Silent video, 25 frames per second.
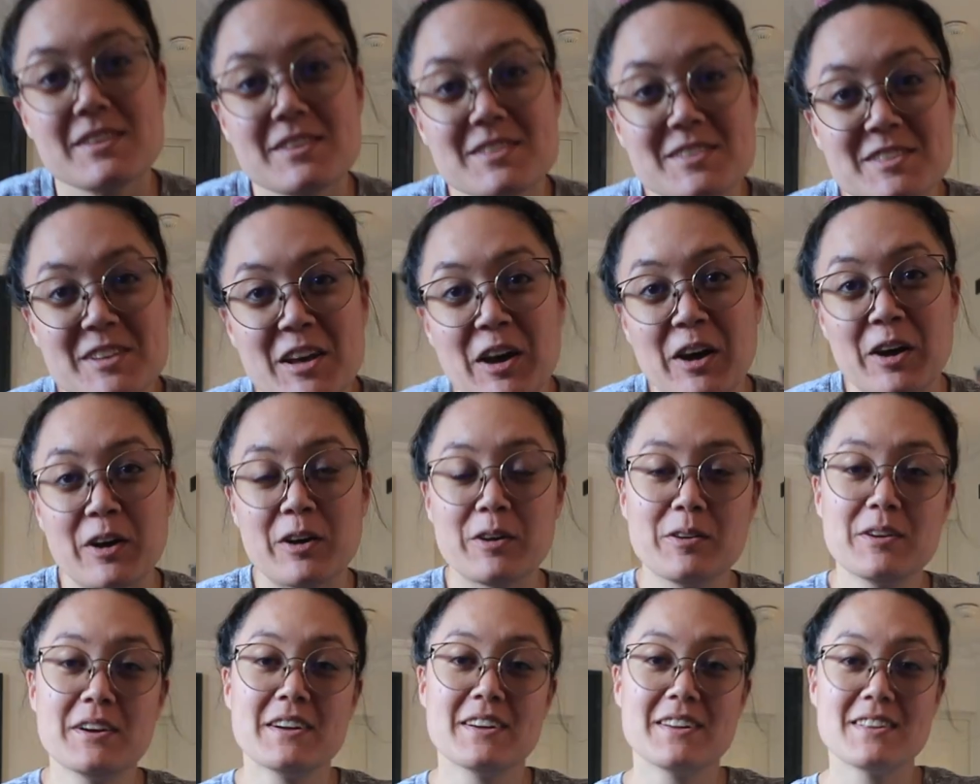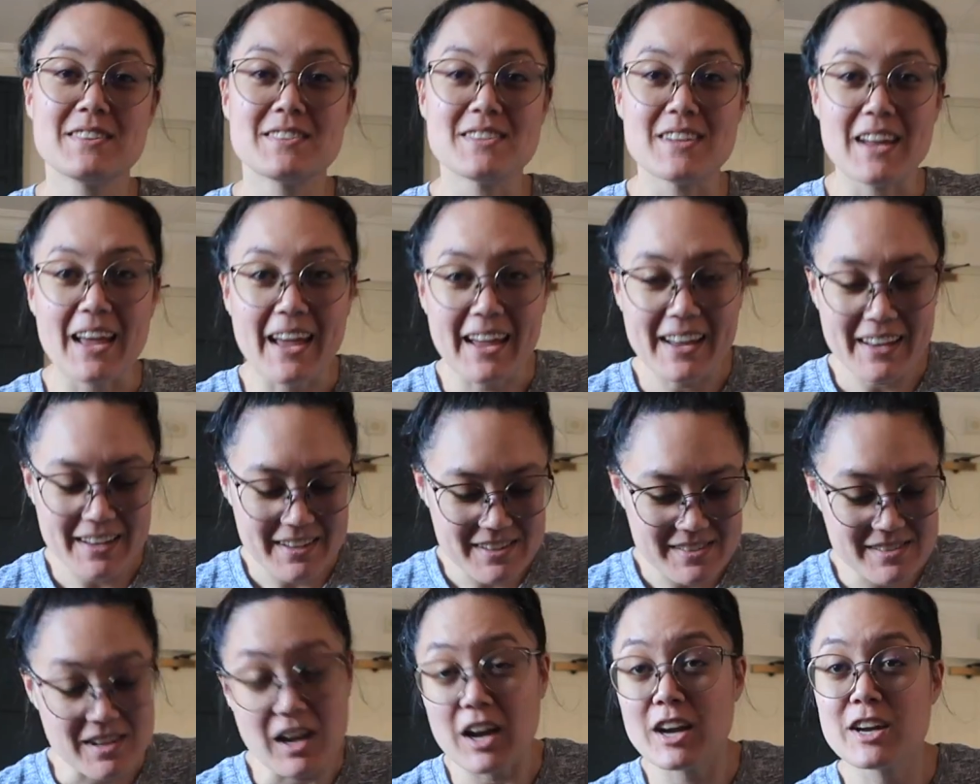So, today
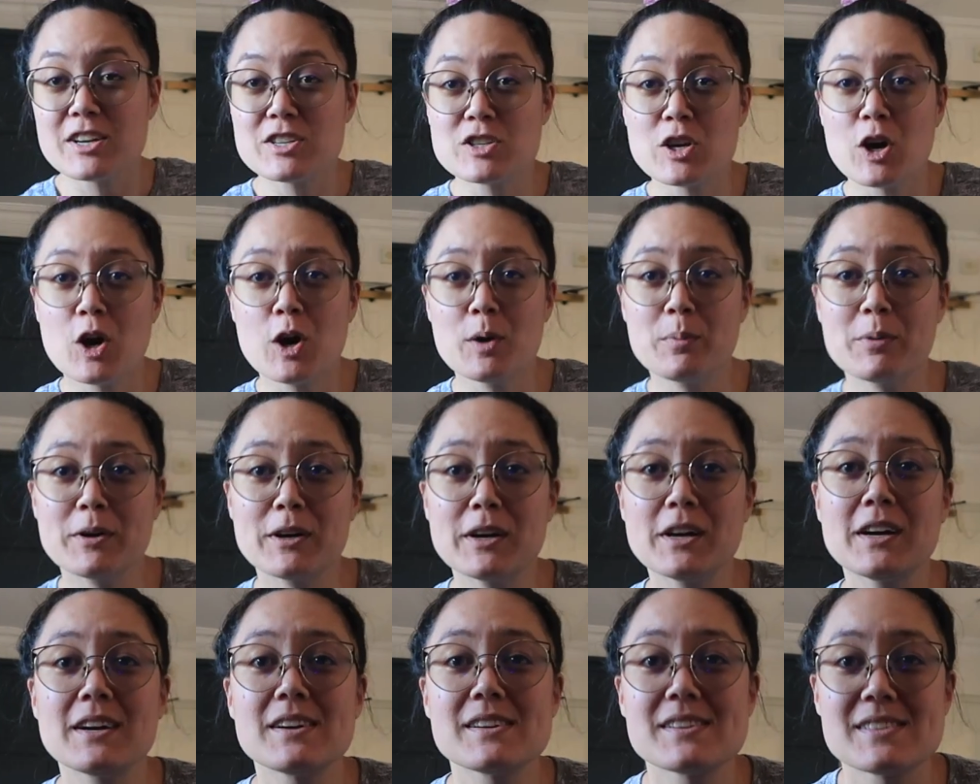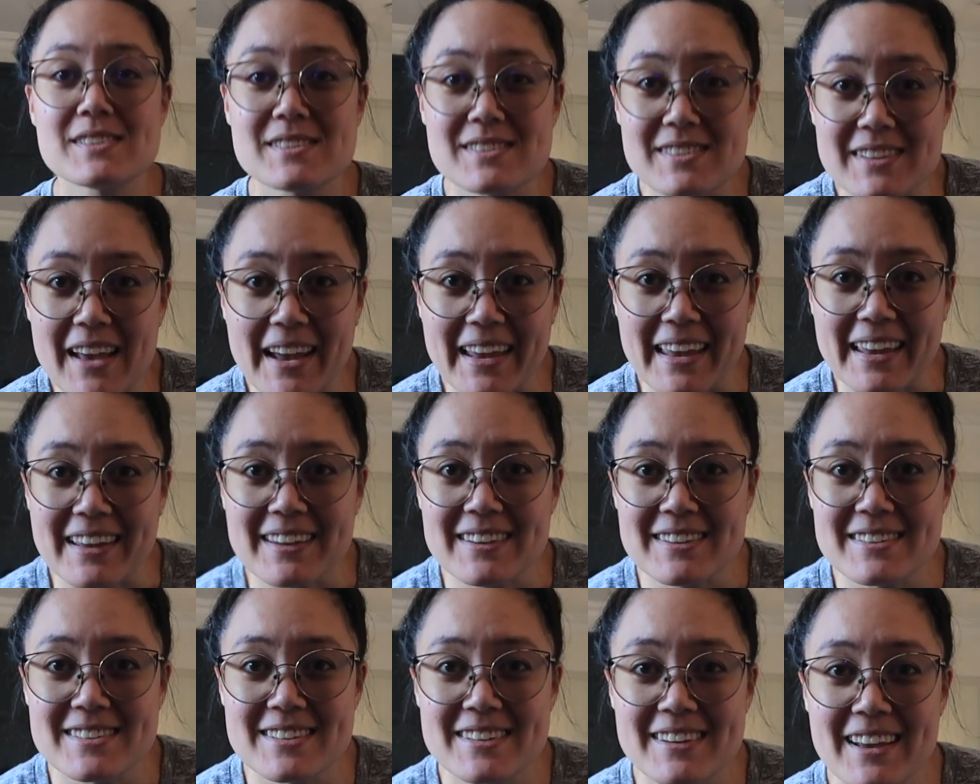is October
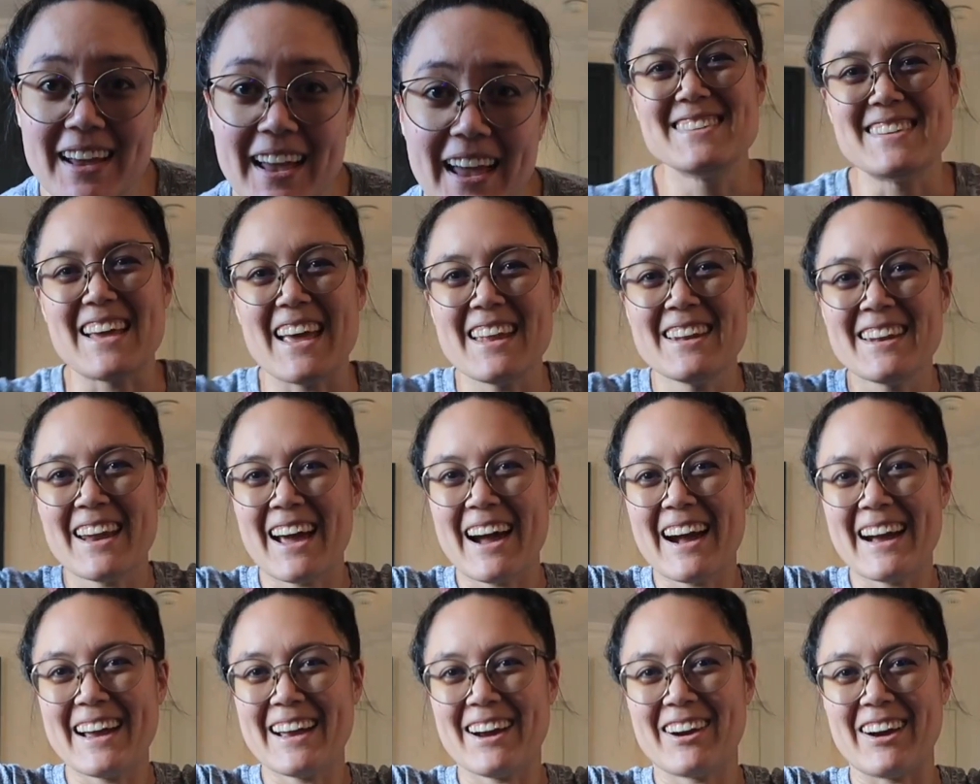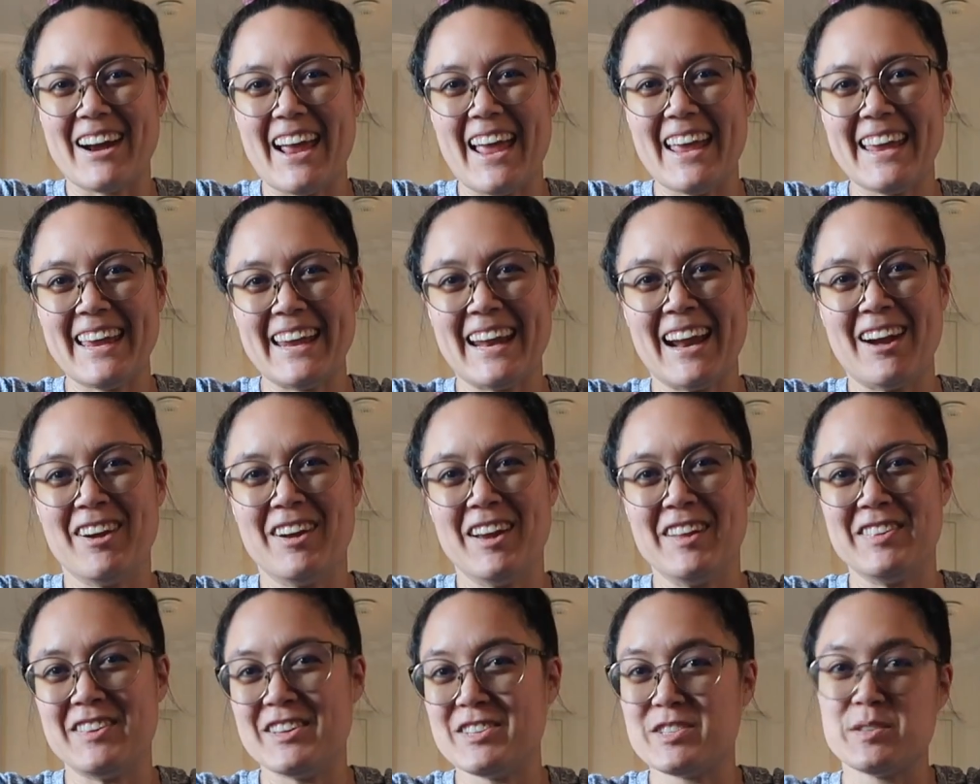2nd. Ted and I are hanging
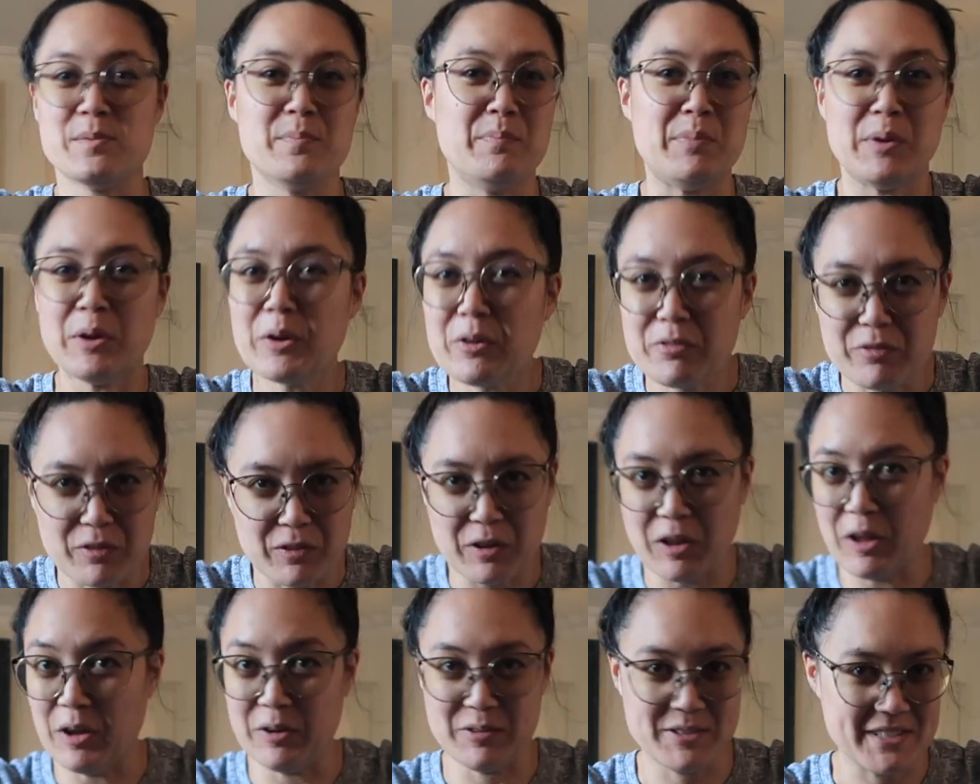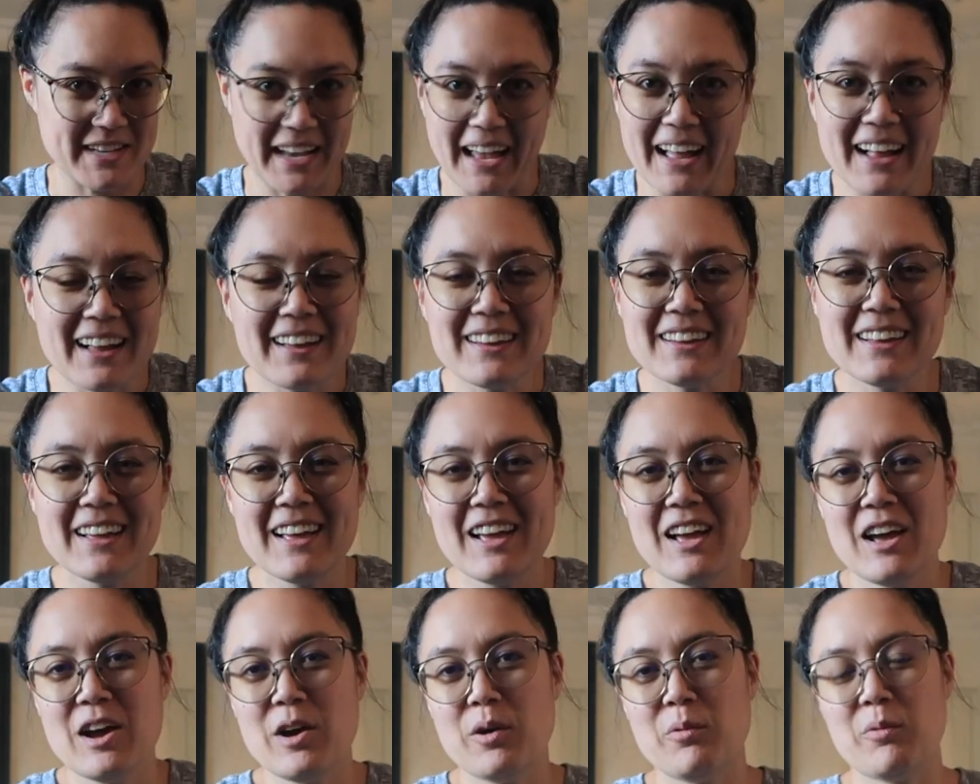out at this beautiful hotel
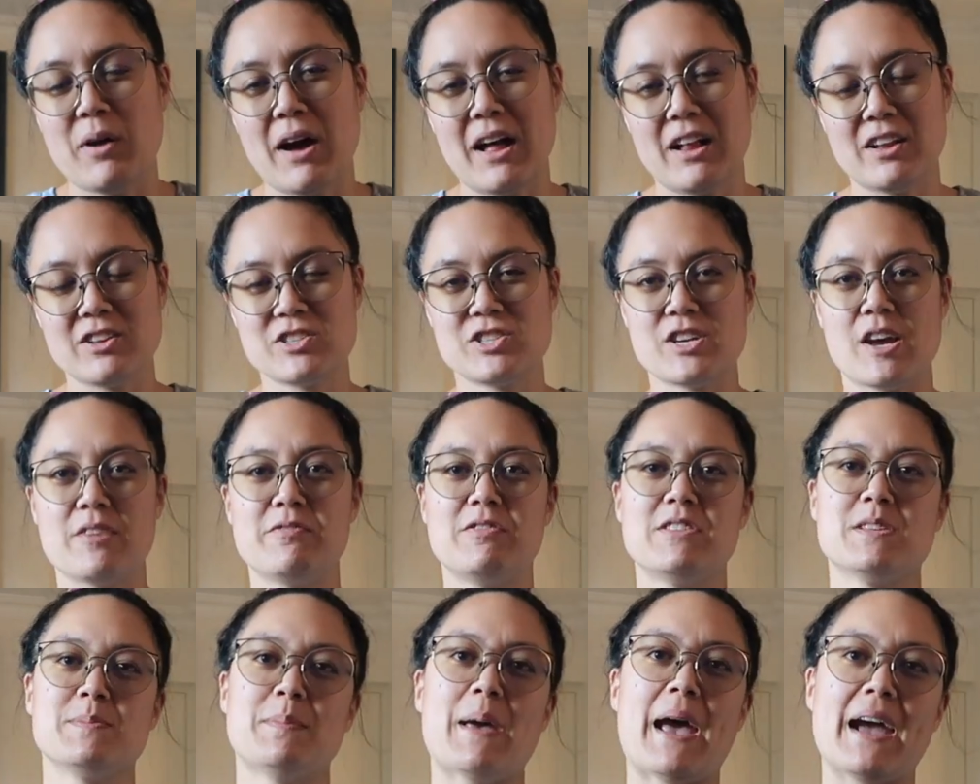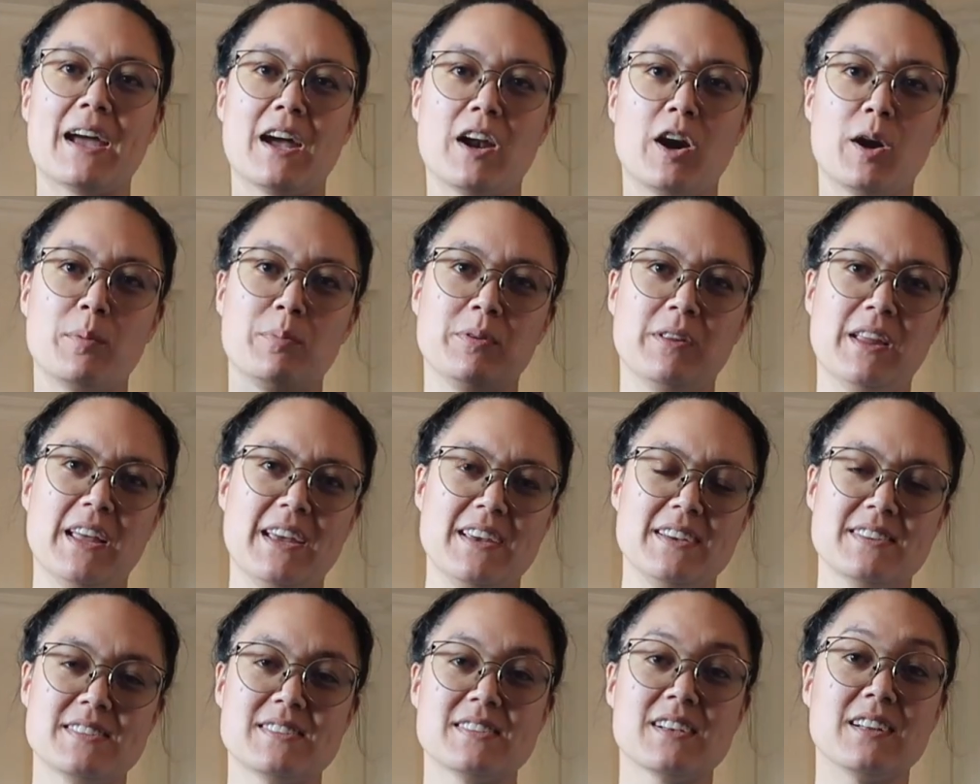while Jeff is back at our
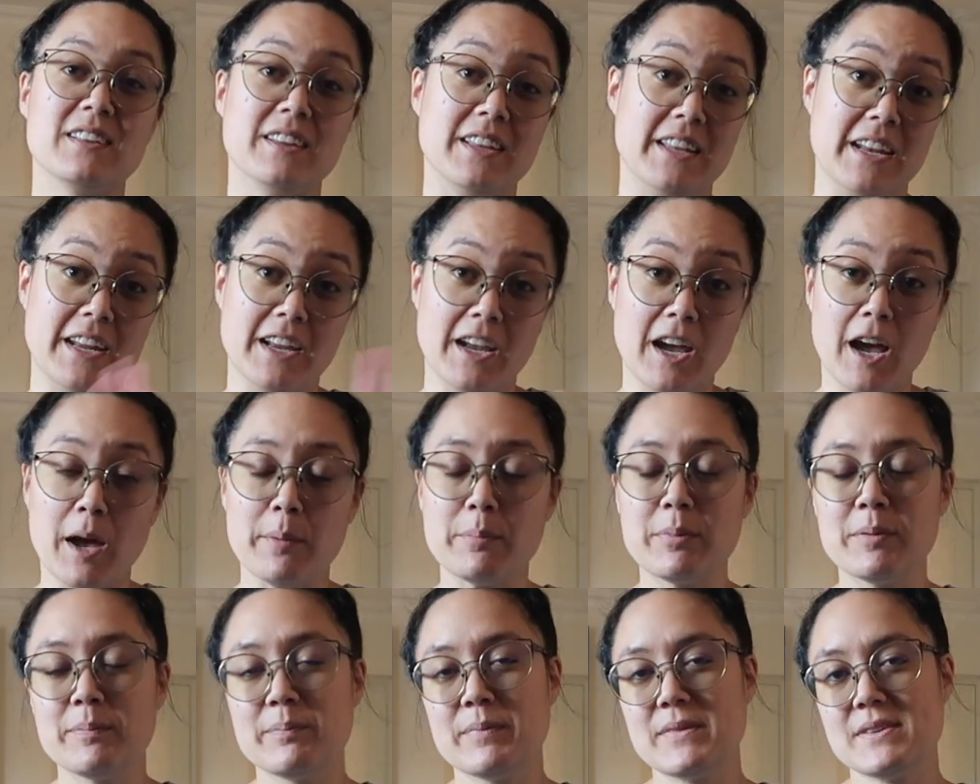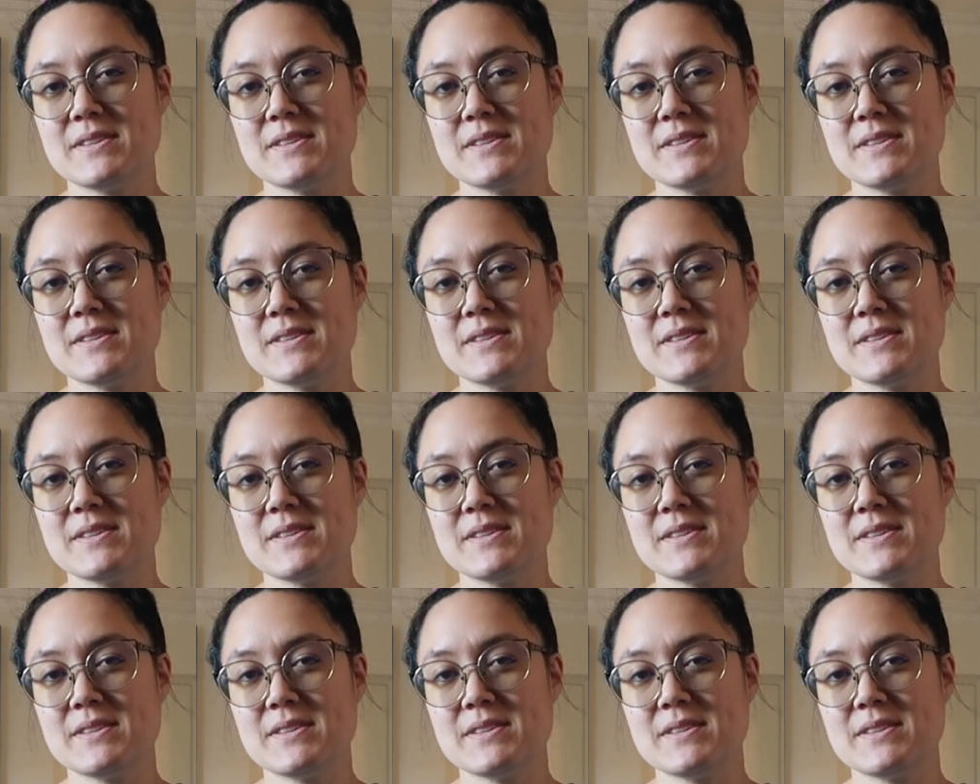place cleaning up.